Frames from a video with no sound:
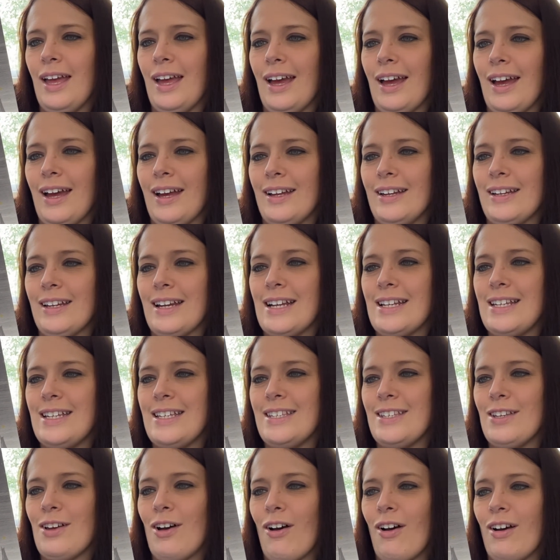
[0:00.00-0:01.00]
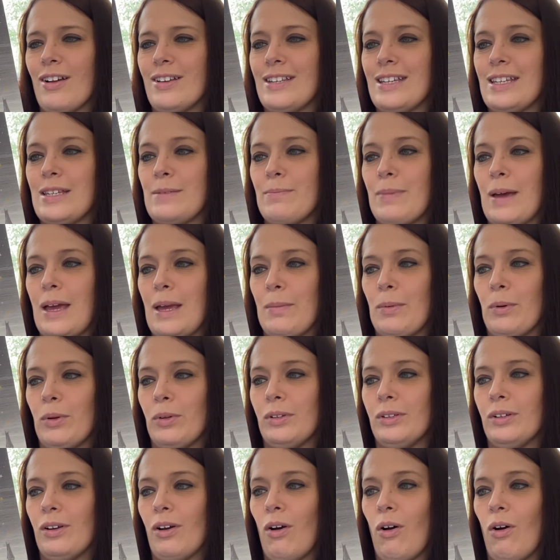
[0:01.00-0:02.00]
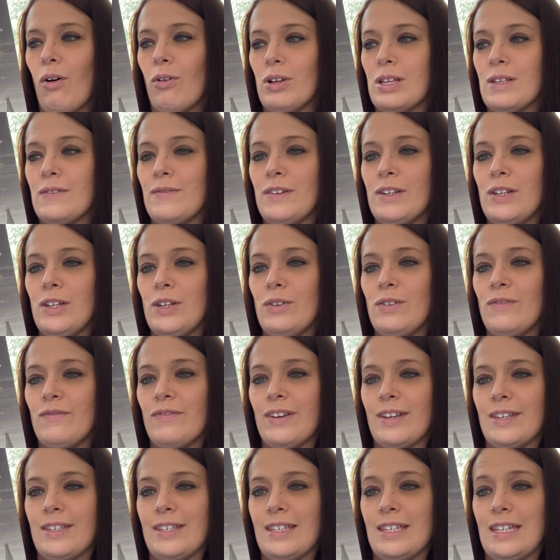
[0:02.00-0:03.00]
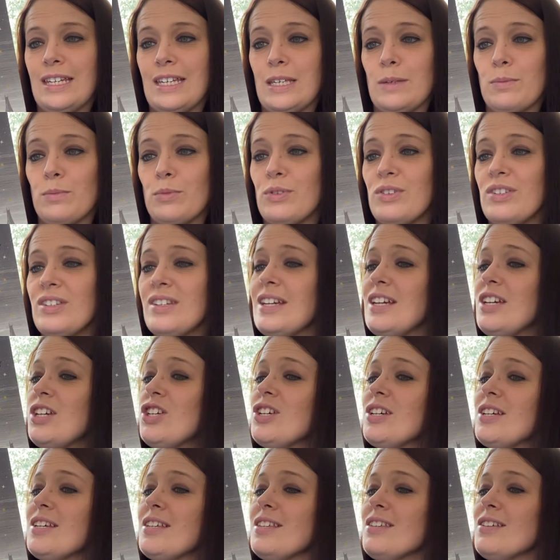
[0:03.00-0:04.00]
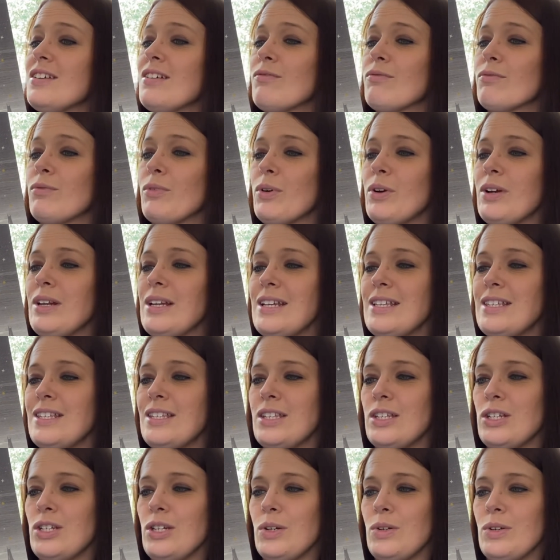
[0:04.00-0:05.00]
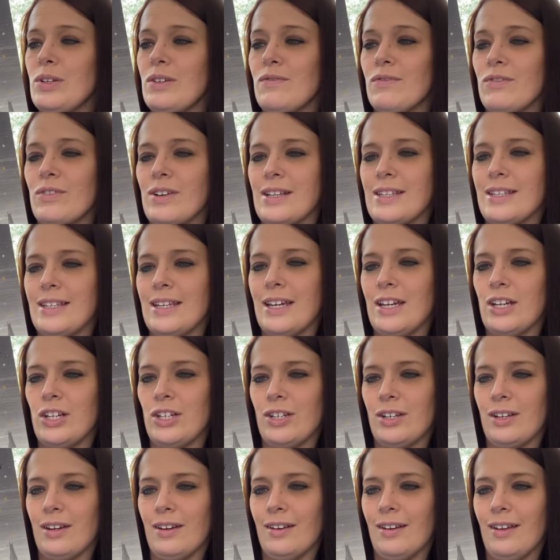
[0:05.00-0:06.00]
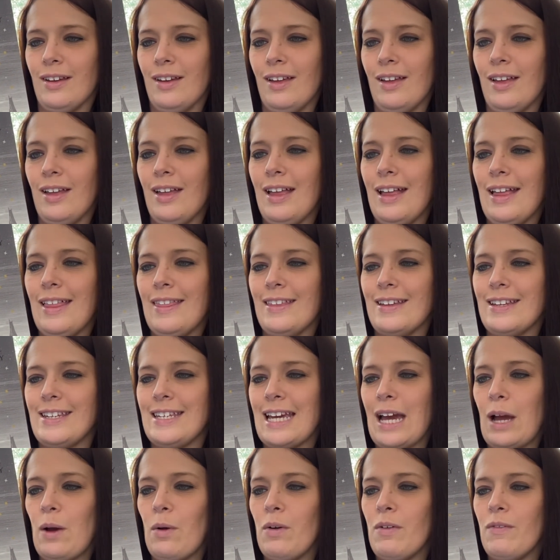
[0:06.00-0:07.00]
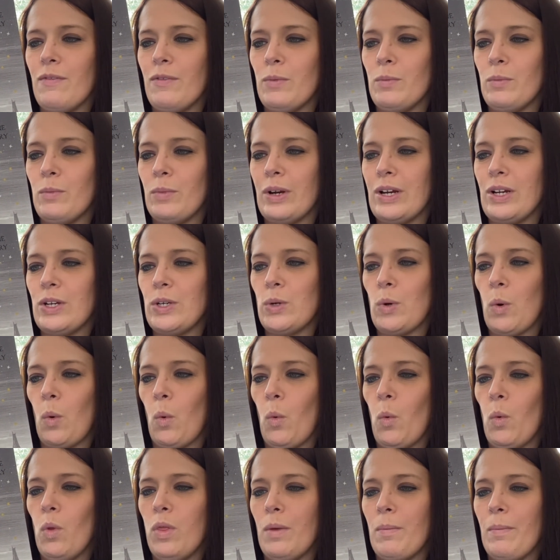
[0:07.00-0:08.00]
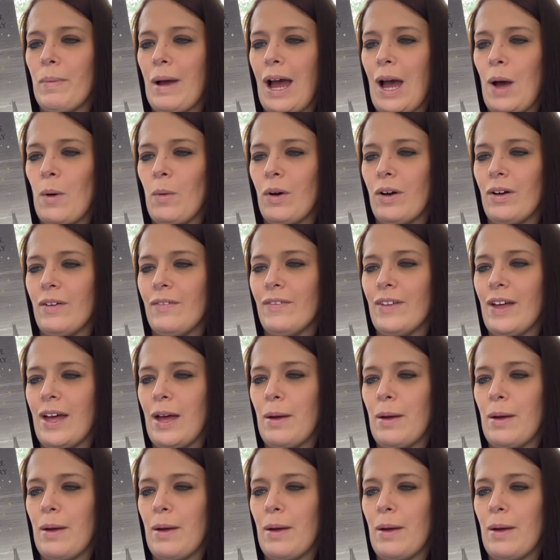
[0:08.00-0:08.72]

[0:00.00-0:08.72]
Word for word: And at its heart is Babel, Oxford University's prestigious Royal Institute of Translation, the tower from which all the power of the